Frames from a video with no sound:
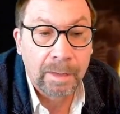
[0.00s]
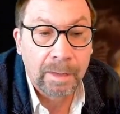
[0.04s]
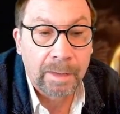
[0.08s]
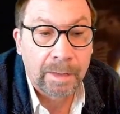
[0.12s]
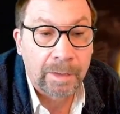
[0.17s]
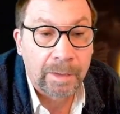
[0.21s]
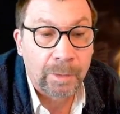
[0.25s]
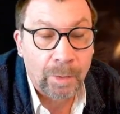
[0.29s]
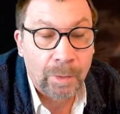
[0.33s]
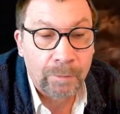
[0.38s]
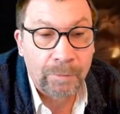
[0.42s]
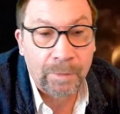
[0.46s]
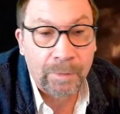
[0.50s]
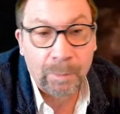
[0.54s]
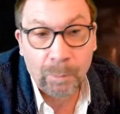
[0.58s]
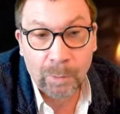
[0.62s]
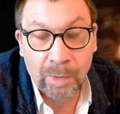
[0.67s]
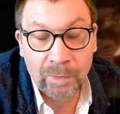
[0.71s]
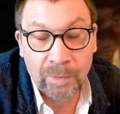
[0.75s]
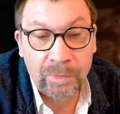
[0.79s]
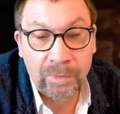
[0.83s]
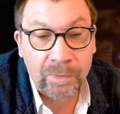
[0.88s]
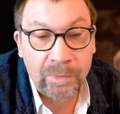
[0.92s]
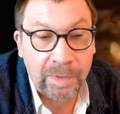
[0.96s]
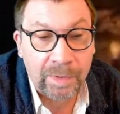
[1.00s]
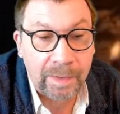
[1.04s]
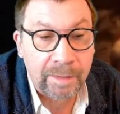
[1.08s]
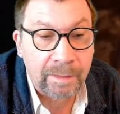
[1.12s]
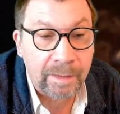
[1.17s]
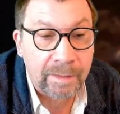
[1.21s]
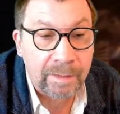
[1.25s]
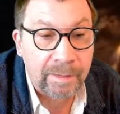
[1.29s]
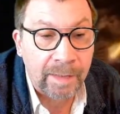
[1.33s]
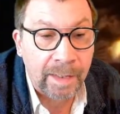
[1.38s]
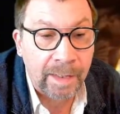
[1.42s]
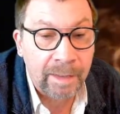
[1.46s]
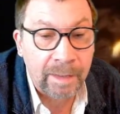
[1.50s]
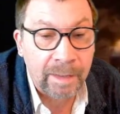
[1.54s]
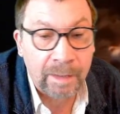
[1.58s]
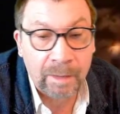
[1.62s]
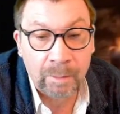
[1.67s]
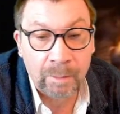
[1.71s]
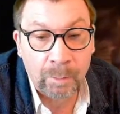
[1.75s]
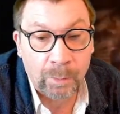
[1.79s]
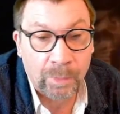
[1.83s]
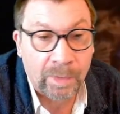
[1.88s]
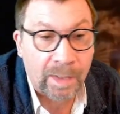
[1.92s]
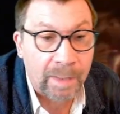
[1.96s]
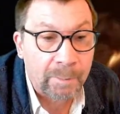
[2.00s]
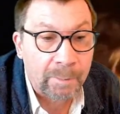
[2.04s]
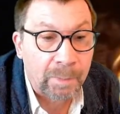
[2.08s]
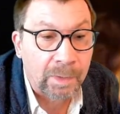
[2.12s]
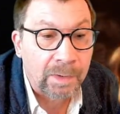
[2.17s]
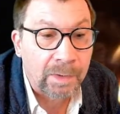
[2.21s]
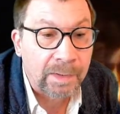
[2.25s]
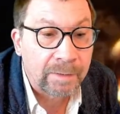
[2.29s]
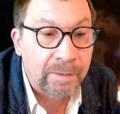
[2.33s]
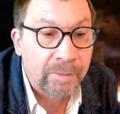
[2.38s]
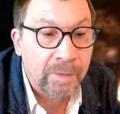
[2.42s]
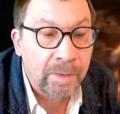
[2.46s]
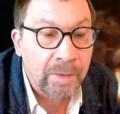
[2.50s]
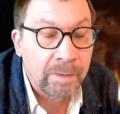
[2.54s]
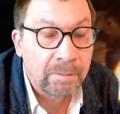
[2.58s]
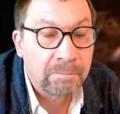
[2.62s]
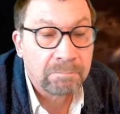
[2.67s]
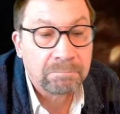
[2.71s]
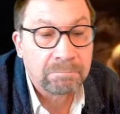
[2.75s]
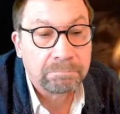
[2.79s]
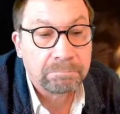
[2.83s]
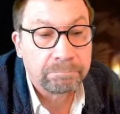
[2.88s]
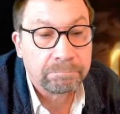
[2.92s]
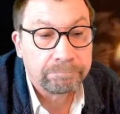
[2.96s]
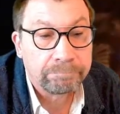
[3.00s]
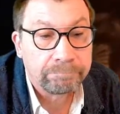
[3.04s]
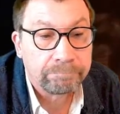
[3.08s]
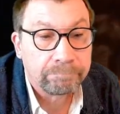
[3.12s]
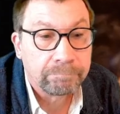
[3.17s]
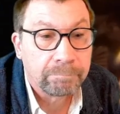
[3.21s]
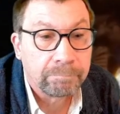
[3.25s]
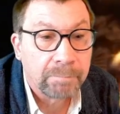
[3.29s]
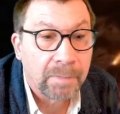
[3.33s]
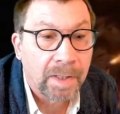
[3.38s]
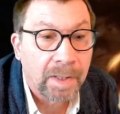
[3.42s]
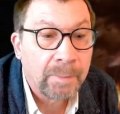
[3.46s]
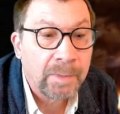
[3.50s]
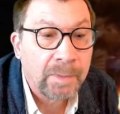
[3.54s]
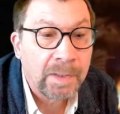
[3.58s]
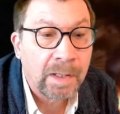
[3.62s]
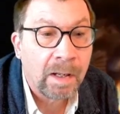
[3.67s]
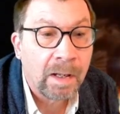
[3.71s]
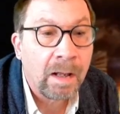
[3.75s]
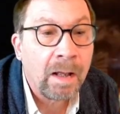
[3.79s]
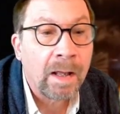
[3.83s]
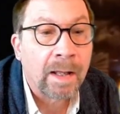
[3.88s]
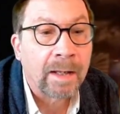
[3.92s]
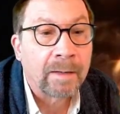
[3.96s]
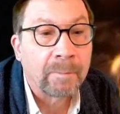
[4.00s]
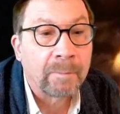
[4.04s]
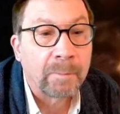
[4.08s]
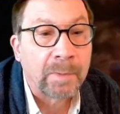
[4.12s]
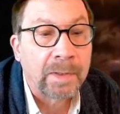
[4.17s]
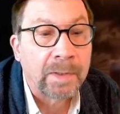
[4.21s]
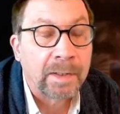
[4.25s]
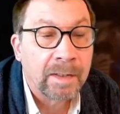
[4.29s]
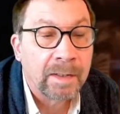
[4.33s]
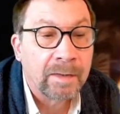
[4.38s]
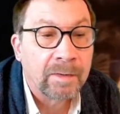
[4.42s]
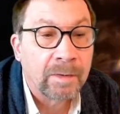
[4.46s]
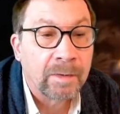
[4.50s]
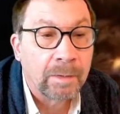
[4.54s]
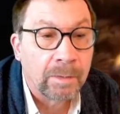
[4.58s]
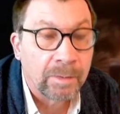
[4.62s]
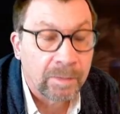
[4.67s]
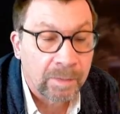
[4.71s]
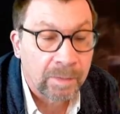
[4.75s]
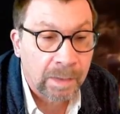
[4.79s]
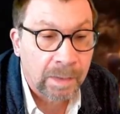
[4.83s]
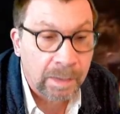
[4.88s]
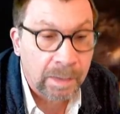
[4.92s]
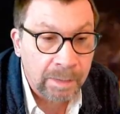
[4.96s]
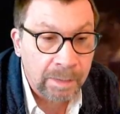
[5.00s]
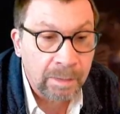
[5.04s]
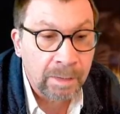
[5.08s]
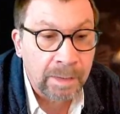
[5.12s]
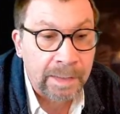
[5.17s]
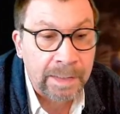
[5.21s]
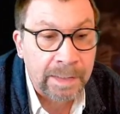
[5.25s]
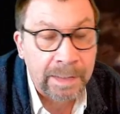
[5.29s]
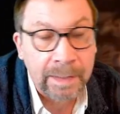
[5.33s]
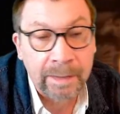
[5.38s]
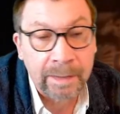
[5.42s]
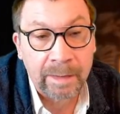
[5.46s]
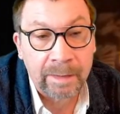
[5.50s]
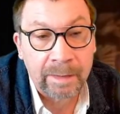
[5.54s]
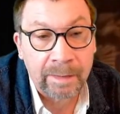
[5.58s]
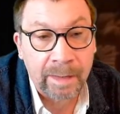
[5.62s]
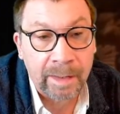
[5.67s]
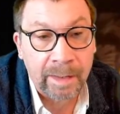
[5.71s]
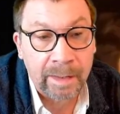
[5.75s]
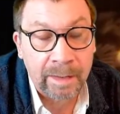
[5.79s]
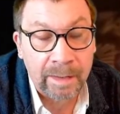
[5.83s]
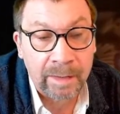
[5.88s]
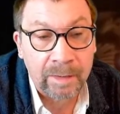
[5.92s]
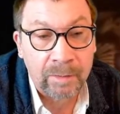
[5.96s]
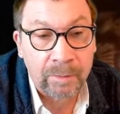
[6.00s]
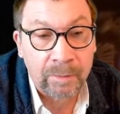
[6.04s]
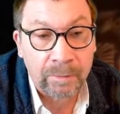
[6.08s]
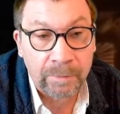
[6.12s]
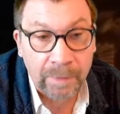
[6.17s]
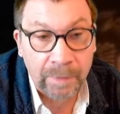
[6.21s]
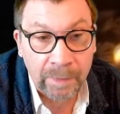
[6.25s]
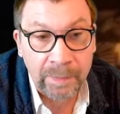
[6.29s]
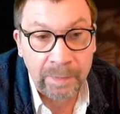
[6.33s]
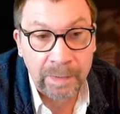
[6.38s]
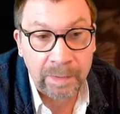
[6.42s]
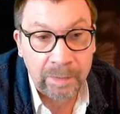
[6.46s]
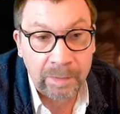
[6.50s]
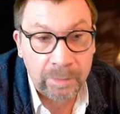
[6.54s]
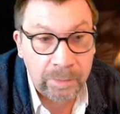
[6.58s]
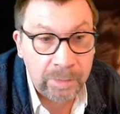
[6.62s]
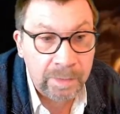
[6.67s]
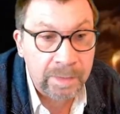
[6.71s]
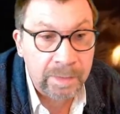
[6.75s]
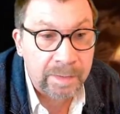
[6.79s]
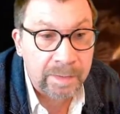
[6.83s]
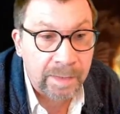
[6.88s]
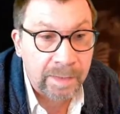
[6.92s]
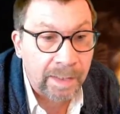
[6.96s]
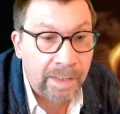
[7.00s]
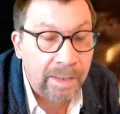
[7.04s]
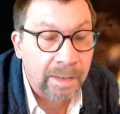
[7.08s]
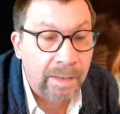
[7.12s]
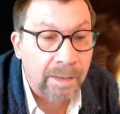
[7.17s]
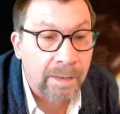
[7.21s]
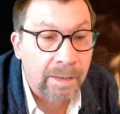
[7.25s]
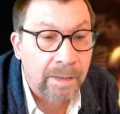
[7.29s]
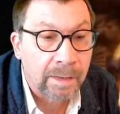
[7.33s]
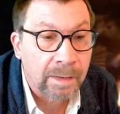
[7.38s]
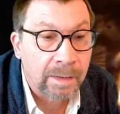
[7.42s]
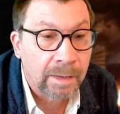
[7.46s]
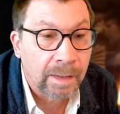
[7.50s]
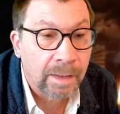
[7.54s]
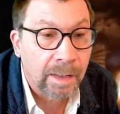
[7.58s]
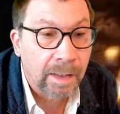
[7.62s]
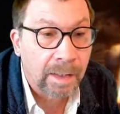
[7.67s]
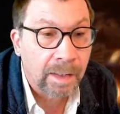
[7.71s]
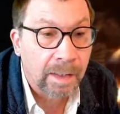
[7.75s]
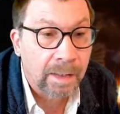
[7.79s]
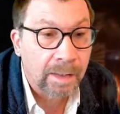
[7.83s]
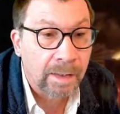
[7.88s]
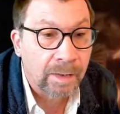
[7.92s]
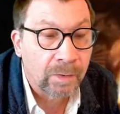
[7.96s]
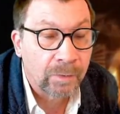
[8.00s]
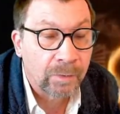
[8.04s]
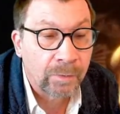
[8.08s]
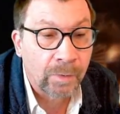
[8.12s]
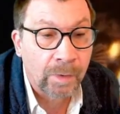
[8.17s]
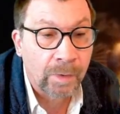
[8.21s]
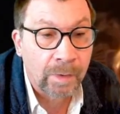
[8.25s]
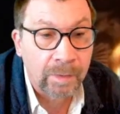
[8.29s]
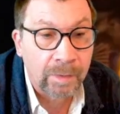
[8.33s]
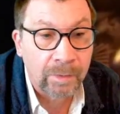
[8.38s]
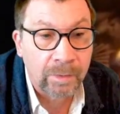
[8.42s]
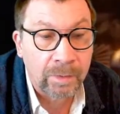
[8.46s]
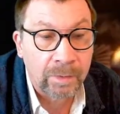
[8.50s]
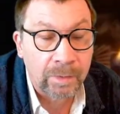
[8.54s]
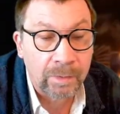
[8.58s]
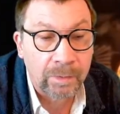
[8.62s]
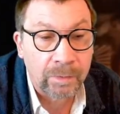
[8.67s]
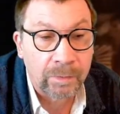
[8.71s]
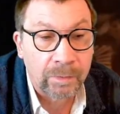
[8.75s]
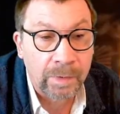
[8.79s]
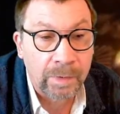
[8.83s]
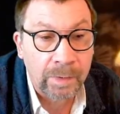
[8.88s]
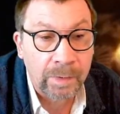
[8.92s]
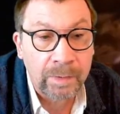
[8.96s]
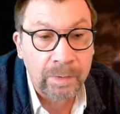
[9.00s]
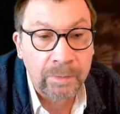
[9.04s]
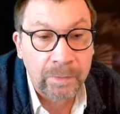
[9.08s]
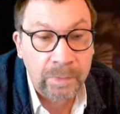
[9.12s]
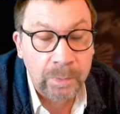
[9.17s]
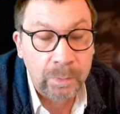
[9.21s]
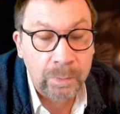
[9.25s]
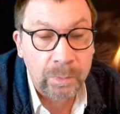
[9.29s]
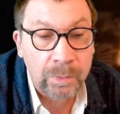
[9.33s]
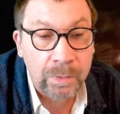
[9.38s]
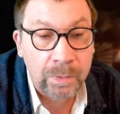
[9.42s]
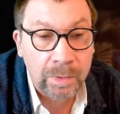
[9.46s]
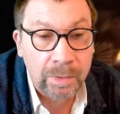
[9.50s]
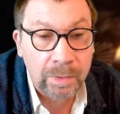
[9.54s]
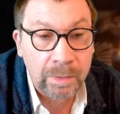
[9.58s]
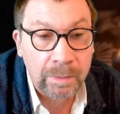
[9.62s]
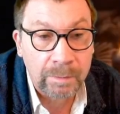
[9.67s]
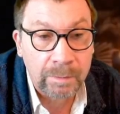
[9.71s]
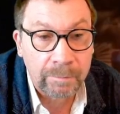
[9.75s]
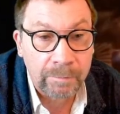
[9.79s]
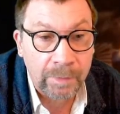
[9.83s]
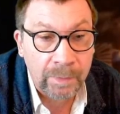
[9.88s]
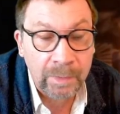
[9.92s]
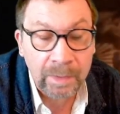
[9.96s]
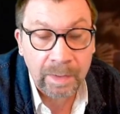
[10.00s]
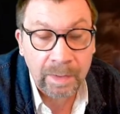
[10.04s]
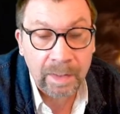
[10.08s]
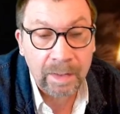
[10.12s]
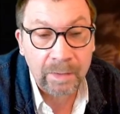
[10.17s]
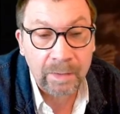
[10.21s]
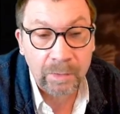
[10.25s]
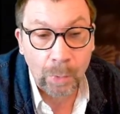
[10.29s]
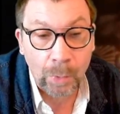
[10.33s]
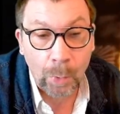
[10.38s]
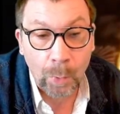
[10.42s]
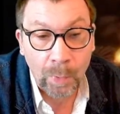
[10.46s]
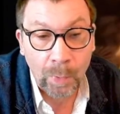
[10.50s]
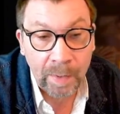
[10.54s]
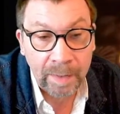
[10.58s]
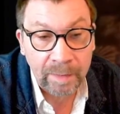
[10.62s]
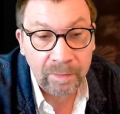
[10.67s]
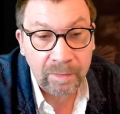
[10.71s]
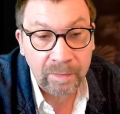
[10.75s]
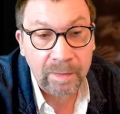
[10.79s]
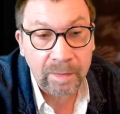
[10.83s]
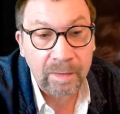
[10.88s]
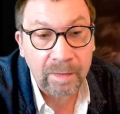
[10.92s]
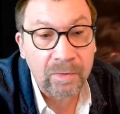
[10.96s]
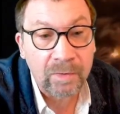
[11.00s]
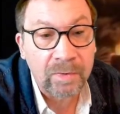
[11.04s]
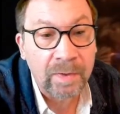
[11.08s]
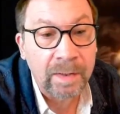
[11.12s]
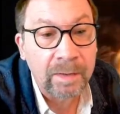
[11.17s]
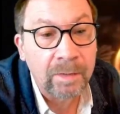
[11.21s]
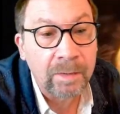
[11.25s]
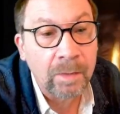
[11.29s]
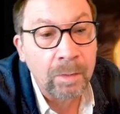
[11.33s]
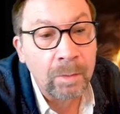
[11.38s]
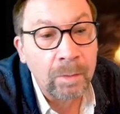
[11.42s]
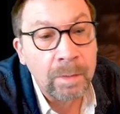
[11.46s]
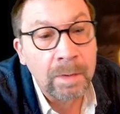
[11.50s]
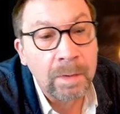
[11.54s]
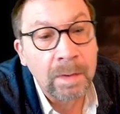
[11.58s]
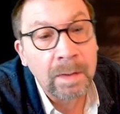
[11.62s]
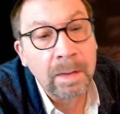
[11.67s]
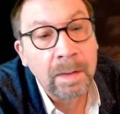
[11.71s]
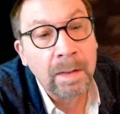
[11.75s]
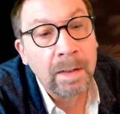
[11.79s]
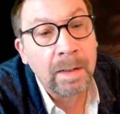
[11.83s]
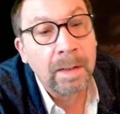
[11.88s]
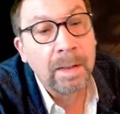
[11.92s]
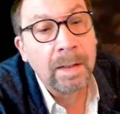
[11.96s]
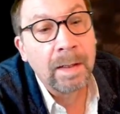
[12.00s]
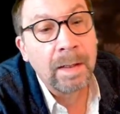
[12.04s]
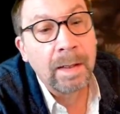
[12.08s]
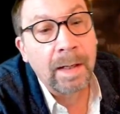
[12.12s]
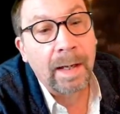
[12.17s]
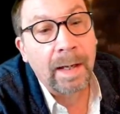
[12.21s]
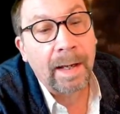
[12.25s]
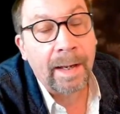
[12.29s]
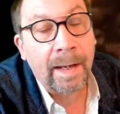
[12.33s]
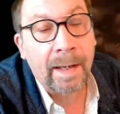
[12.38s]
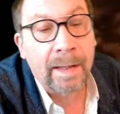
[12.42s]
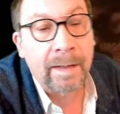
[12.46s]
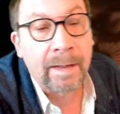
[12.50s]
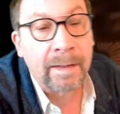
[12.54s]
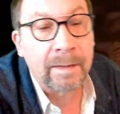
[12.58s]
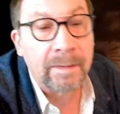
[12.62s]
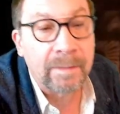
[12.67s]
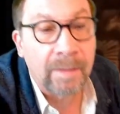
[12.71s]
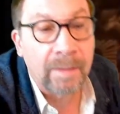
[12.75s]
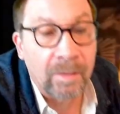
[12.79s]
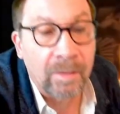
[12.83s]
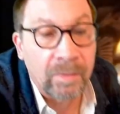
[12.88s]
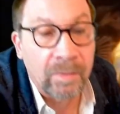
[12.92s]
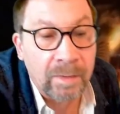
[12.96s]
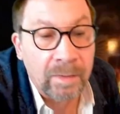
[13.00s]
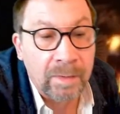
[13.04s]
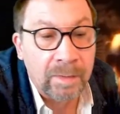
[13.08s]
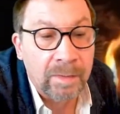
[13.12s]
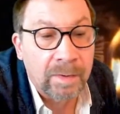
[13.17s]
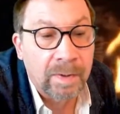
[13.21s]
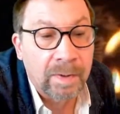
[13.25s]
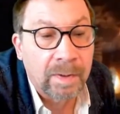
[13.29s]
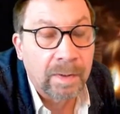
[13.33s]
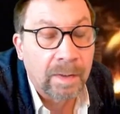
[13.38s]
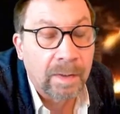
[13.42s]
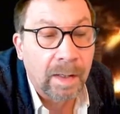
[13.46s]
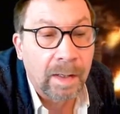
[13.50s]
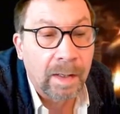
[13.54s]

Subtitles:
you know, if it wasn't in the data, would I believe it? Maybe not, but it's clearly in the data. It's very good data as far as there's very little noise in the signal, and it doesn't